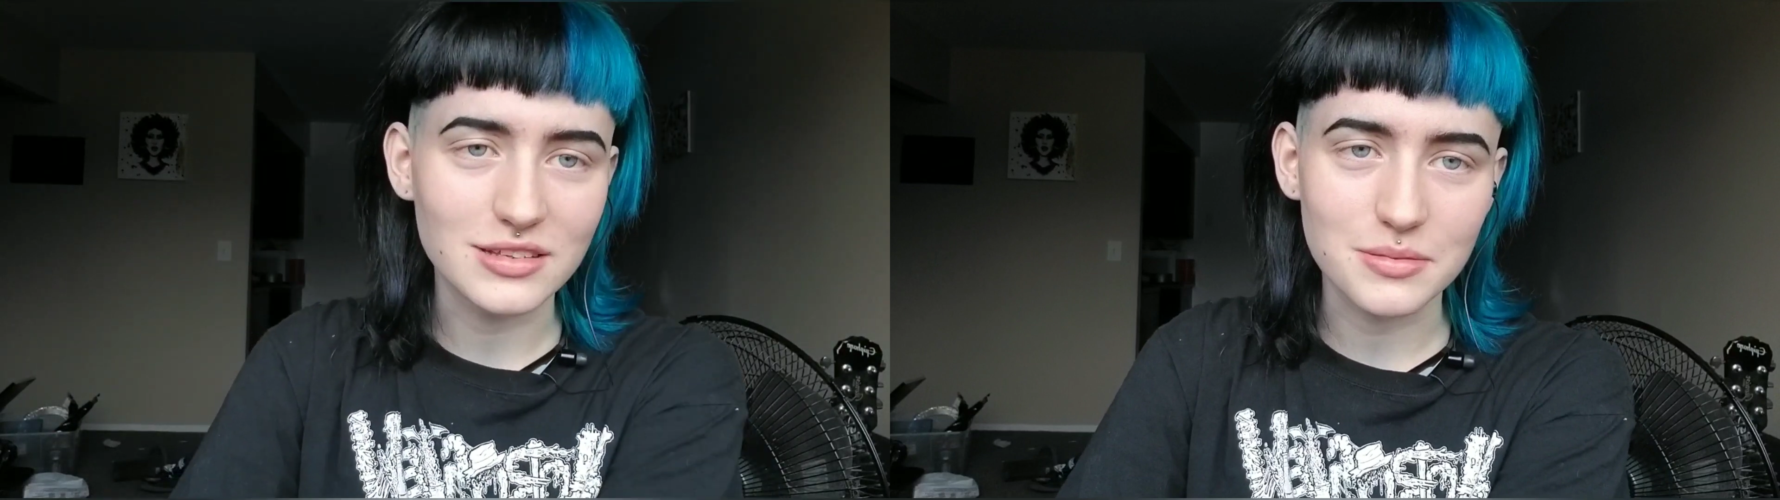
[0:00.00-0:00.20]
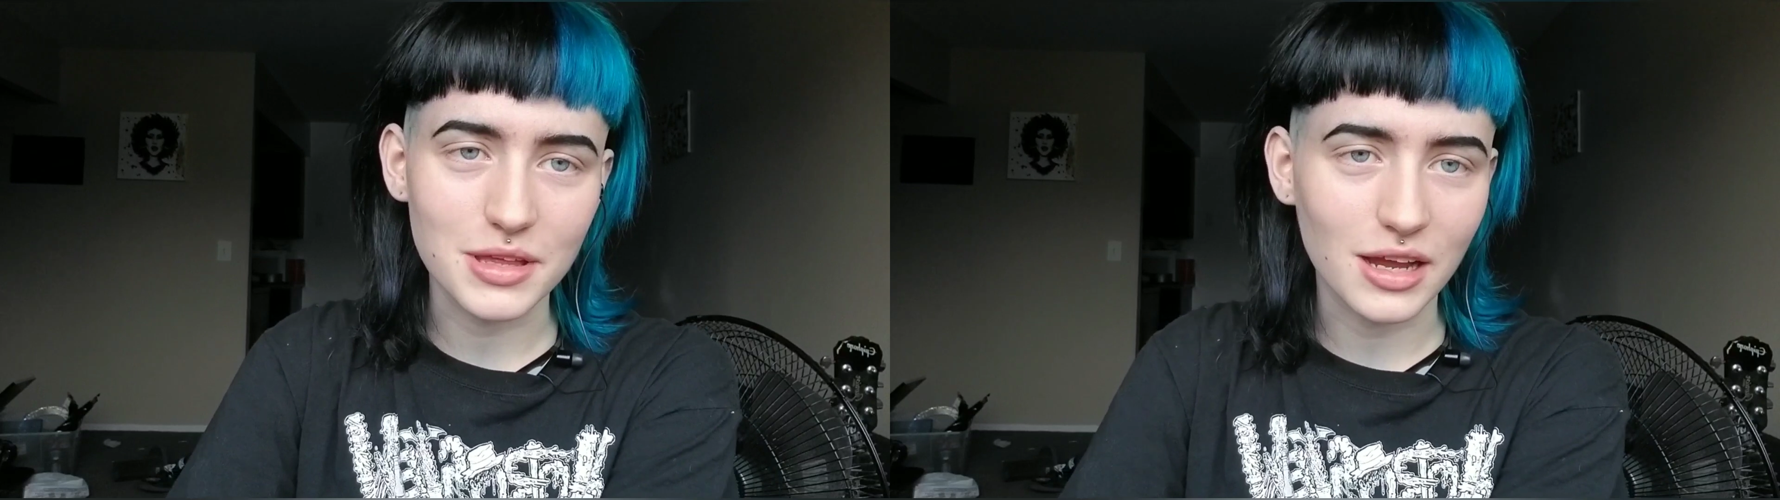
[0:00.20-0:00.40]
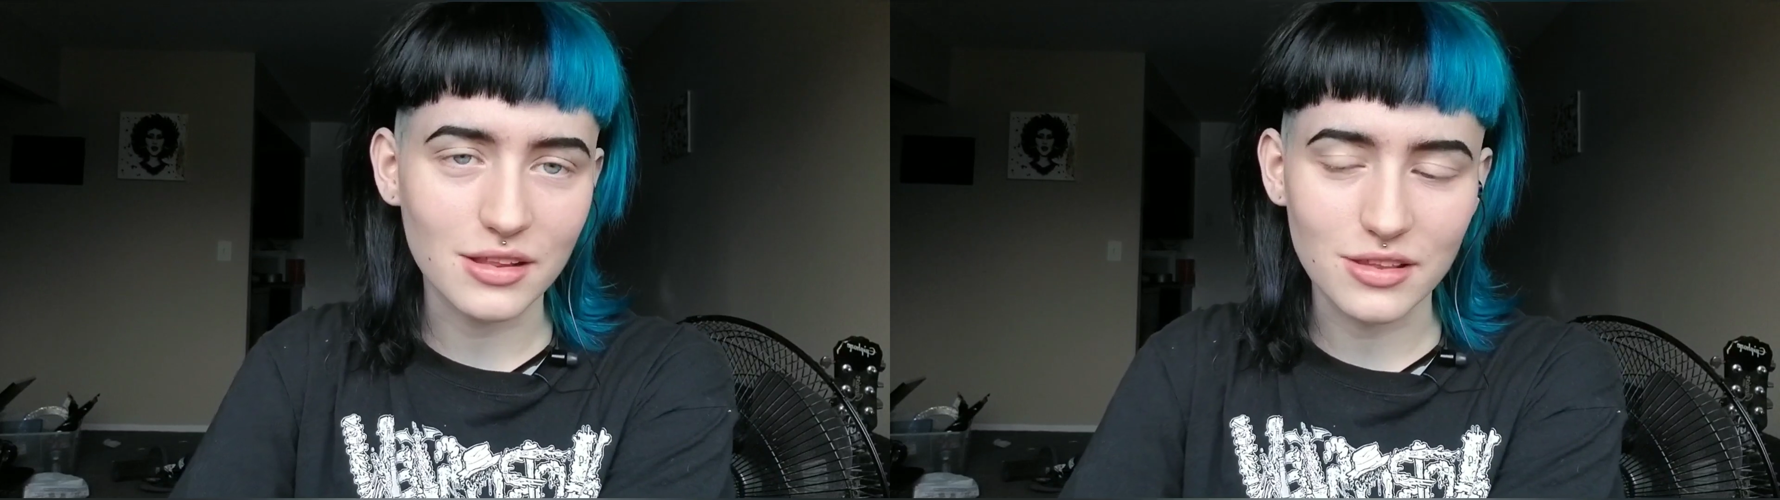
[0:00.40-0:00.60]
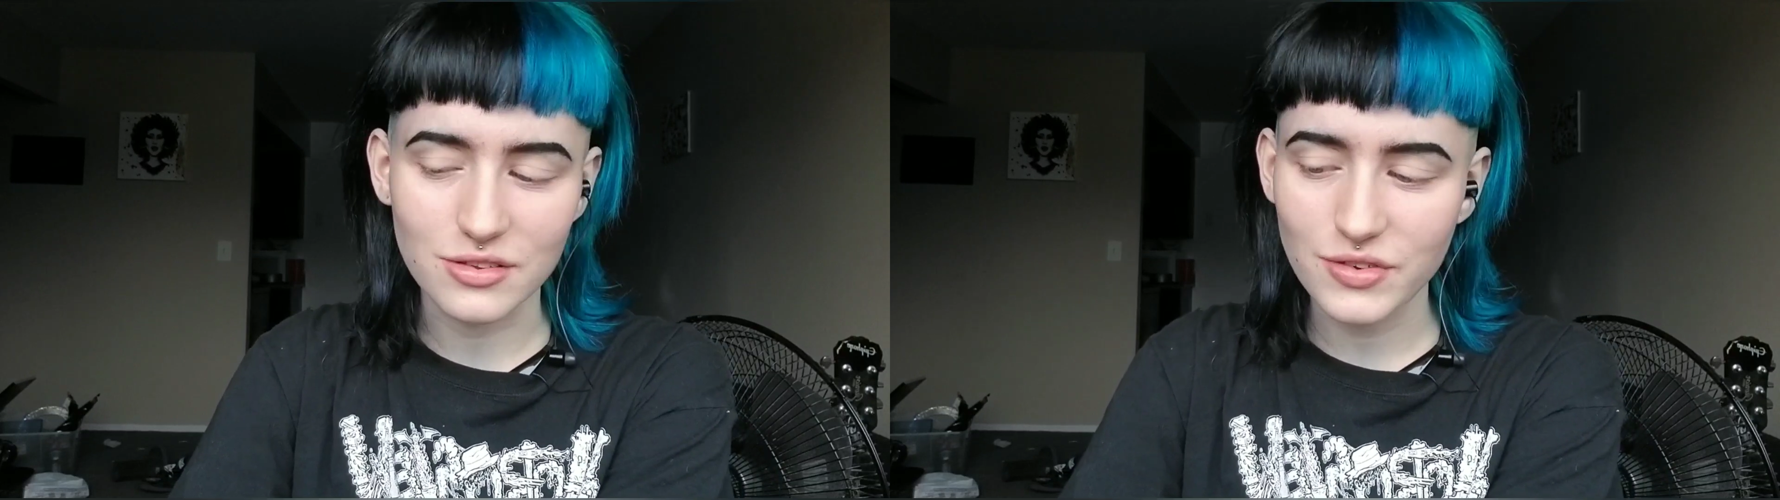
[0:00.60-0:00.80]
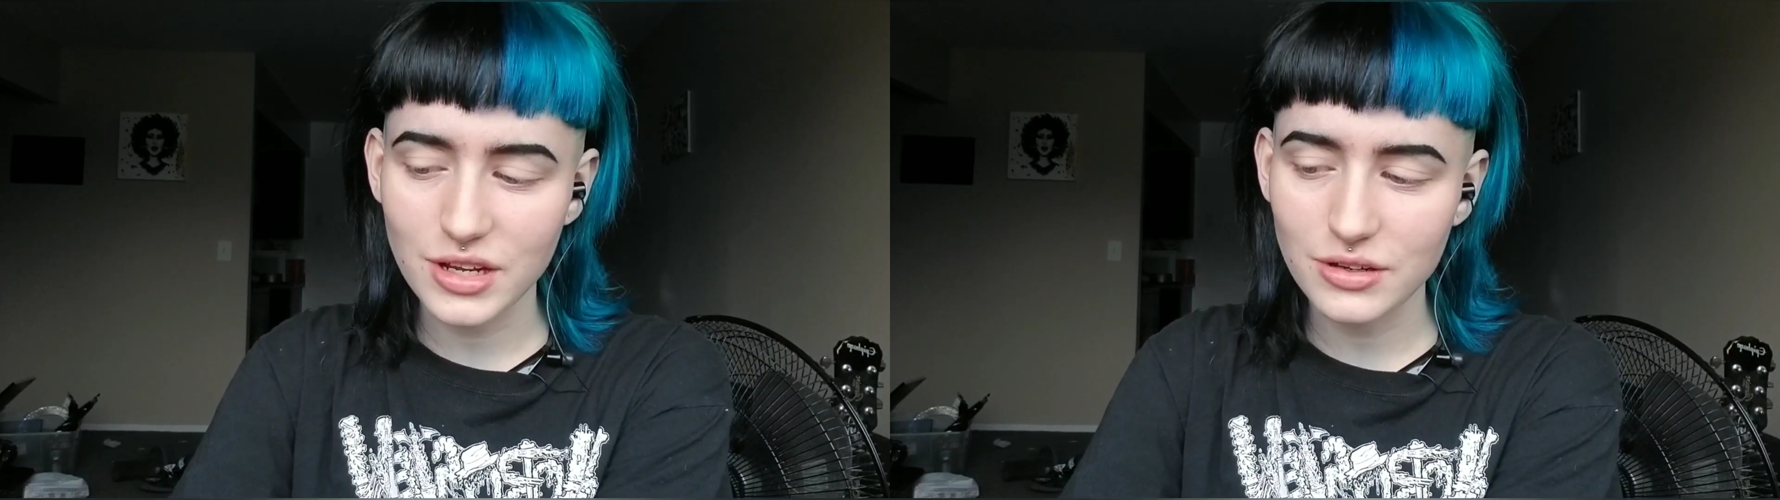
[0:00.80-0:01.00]
something out of this
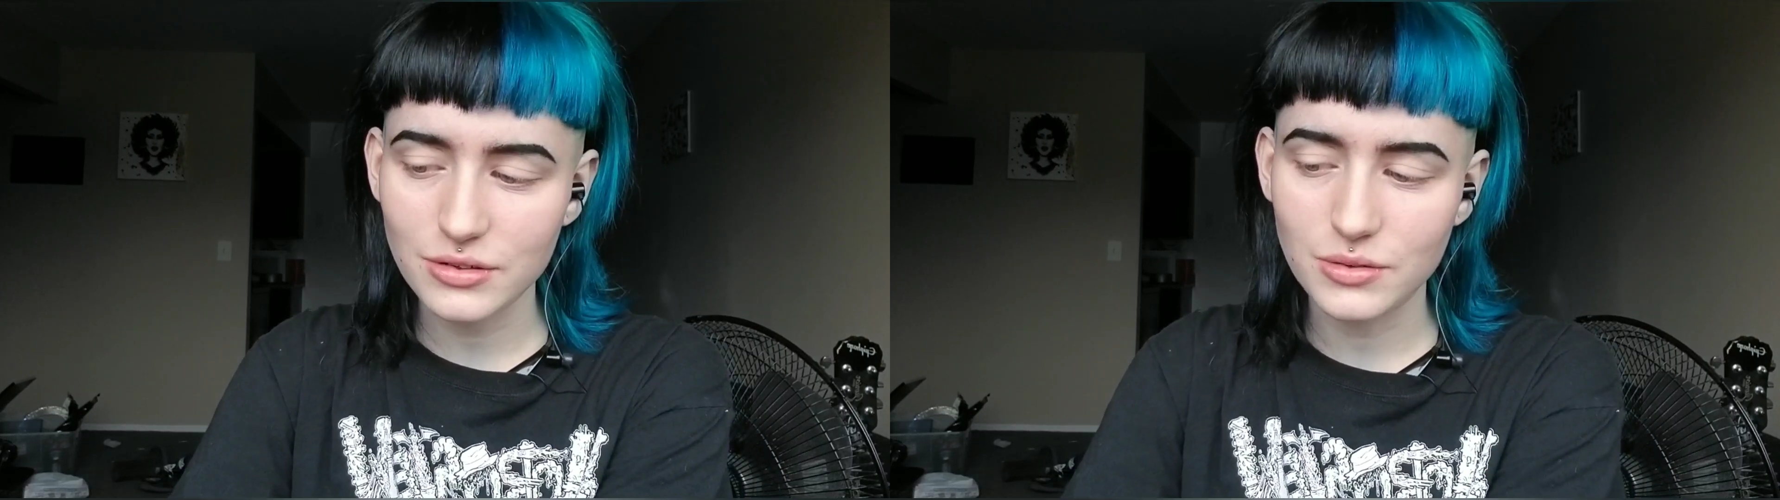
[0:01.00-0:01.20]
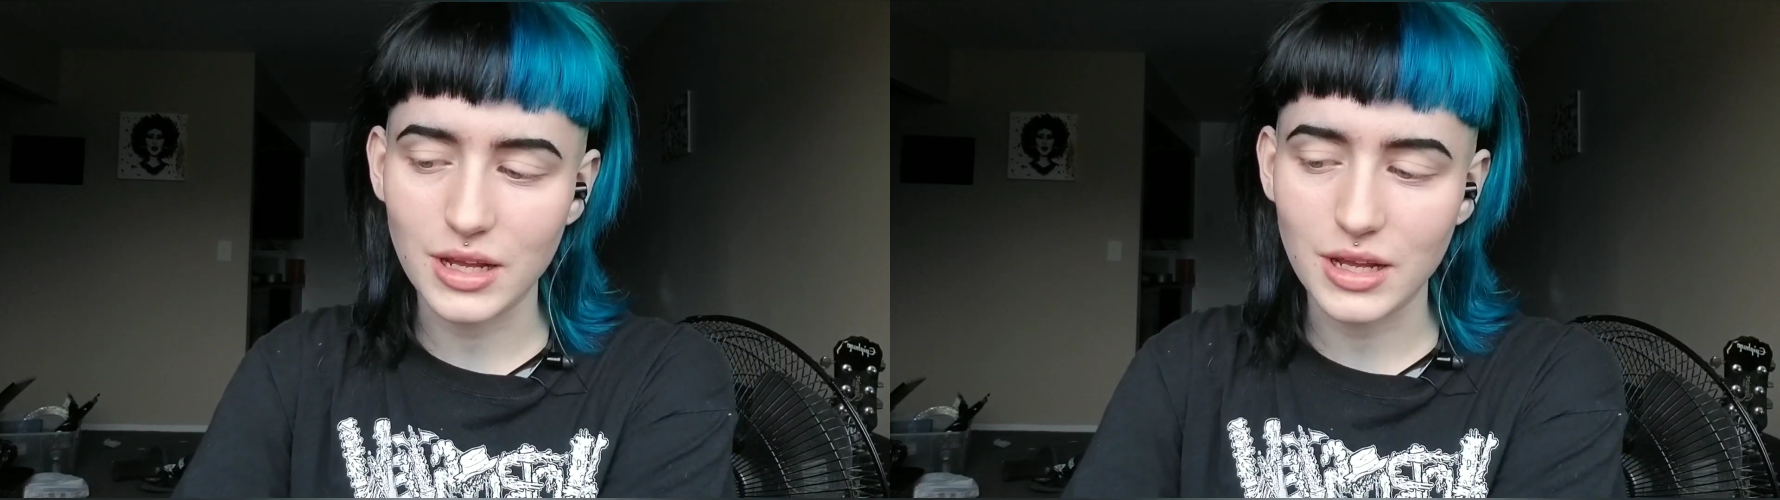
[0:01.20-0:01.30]
video,